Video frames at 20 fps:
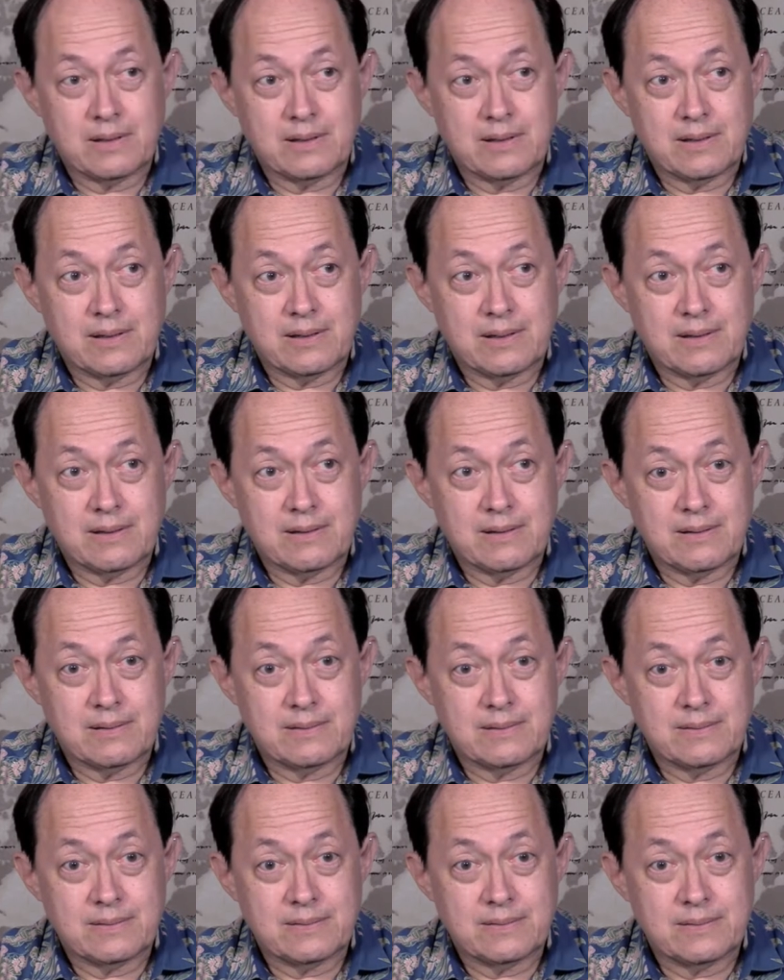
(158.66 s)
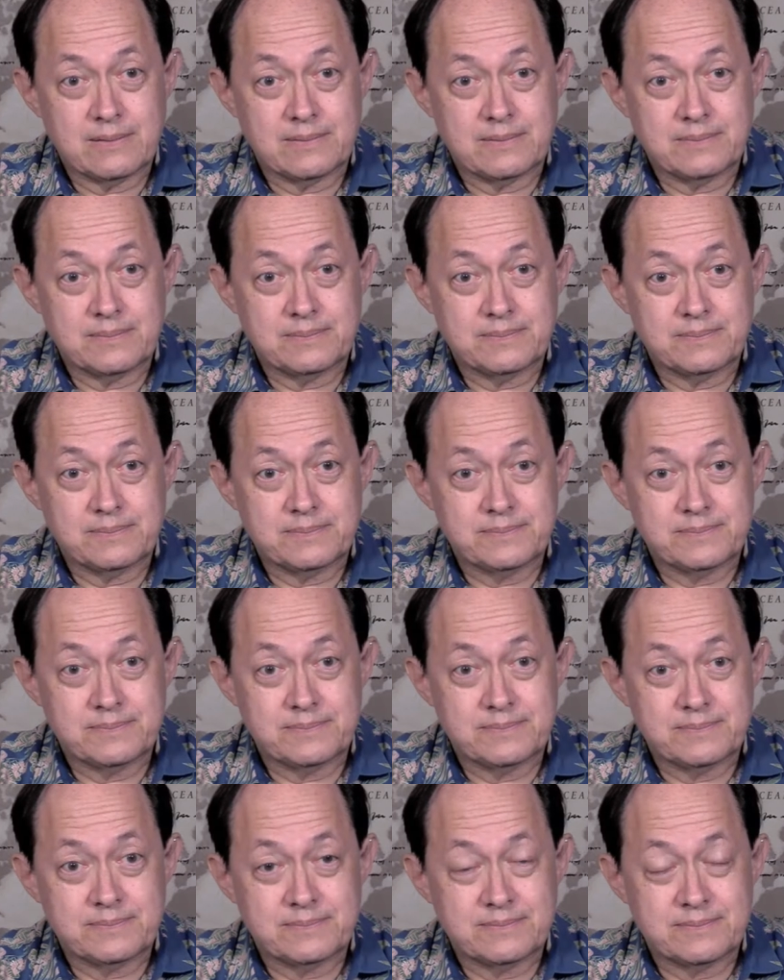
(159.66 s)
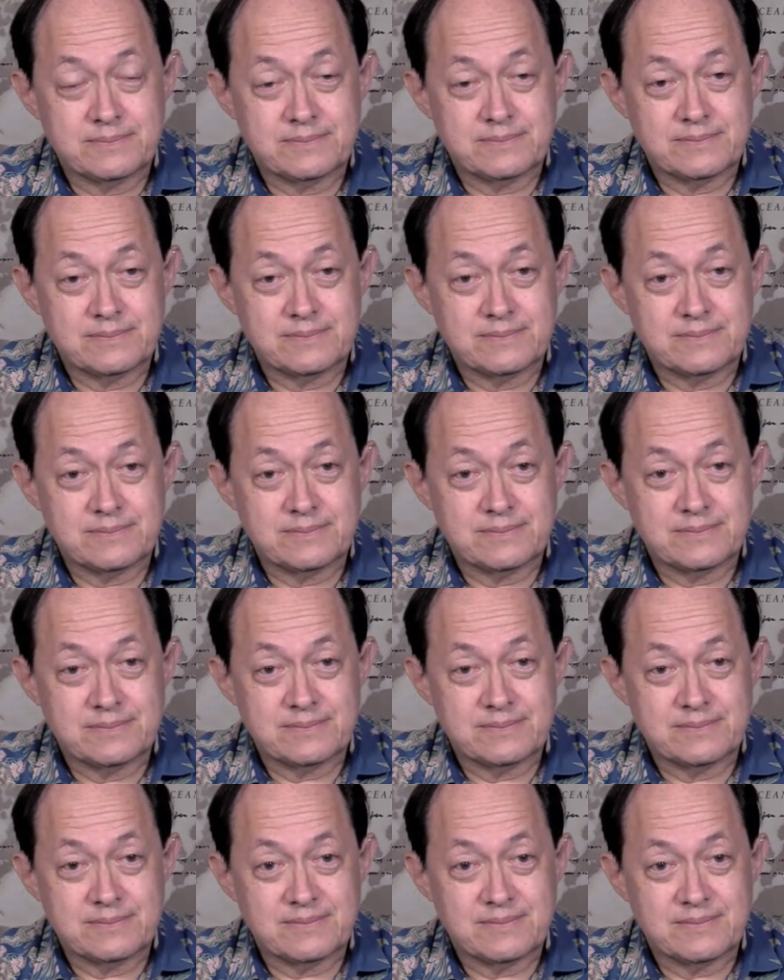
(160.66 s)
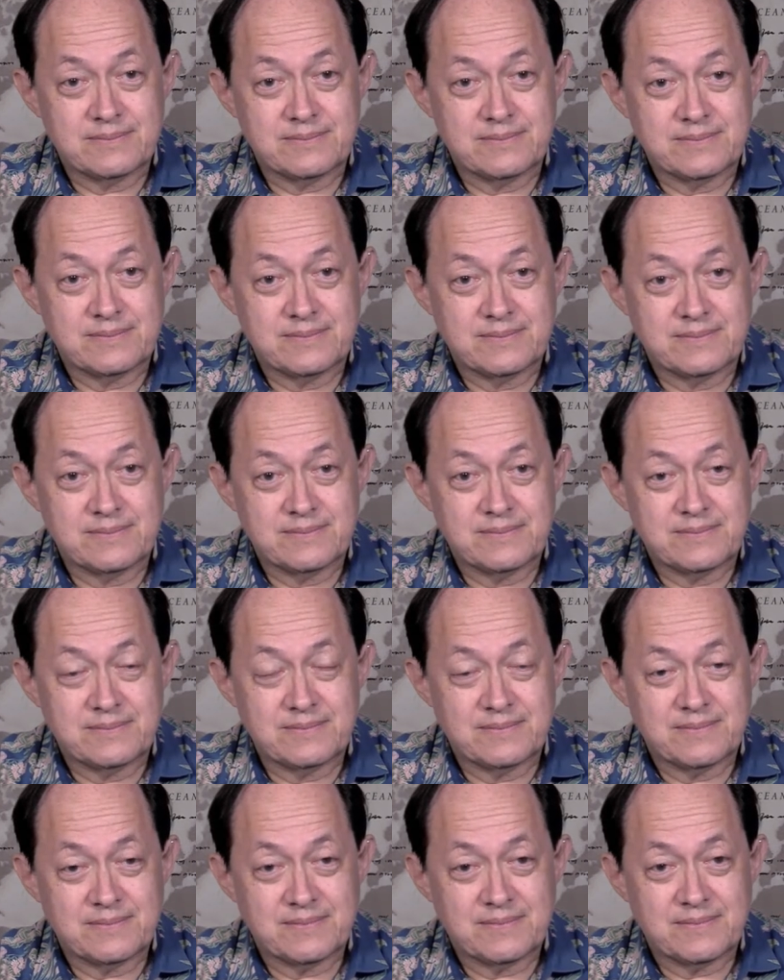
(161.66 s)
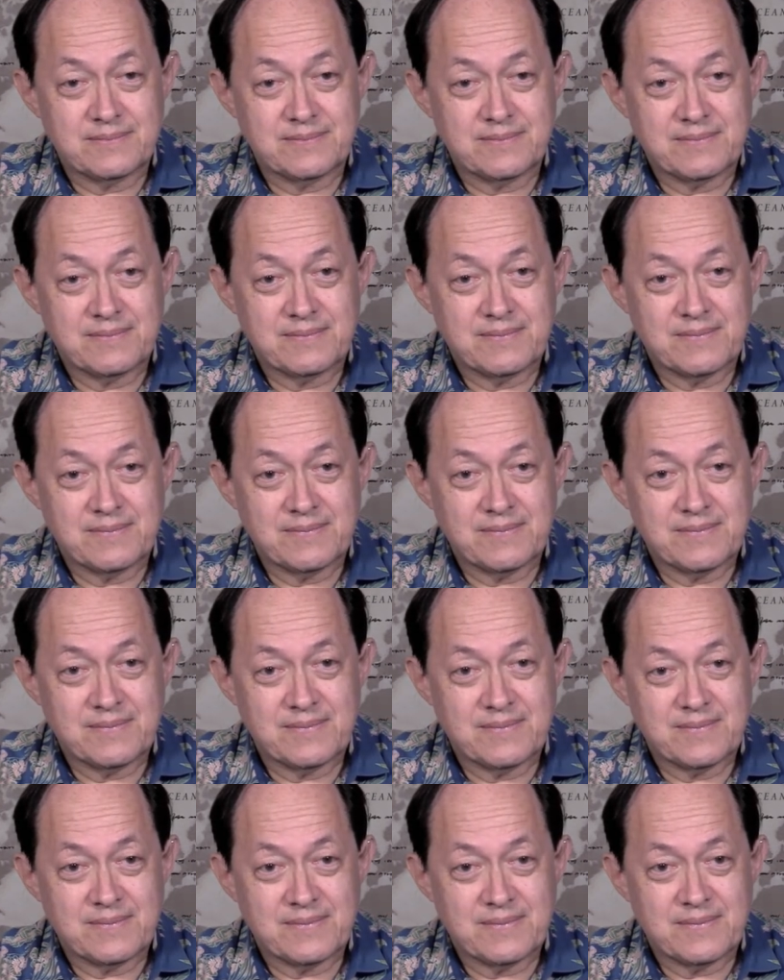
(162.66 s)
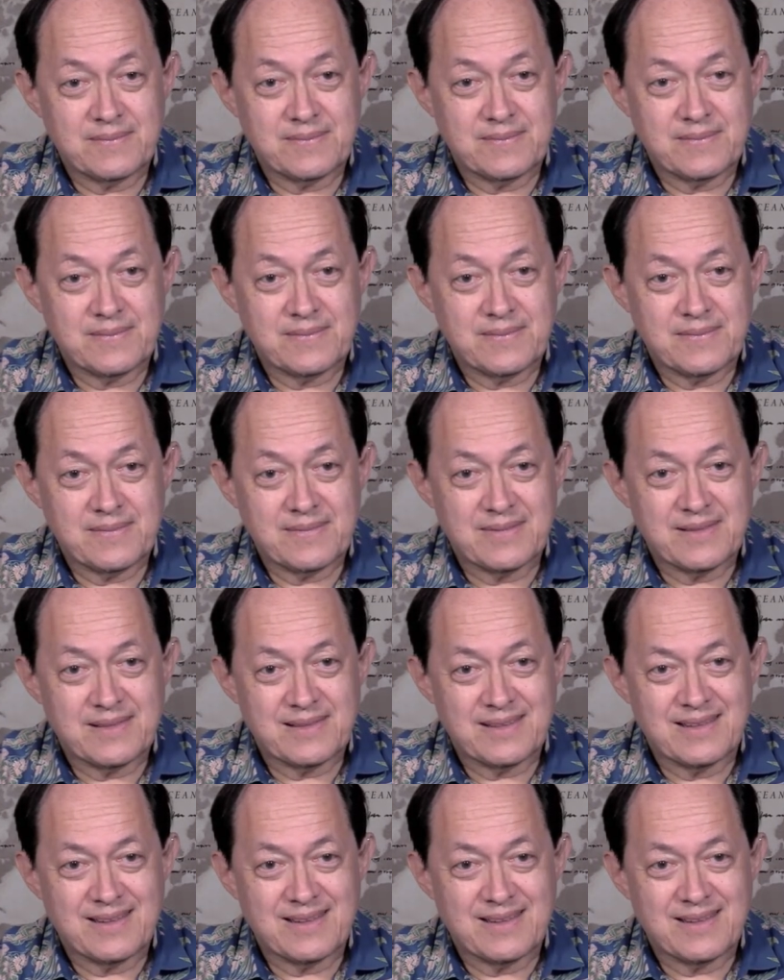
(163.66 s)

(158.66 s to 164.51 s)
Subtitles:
The person shown says nothing.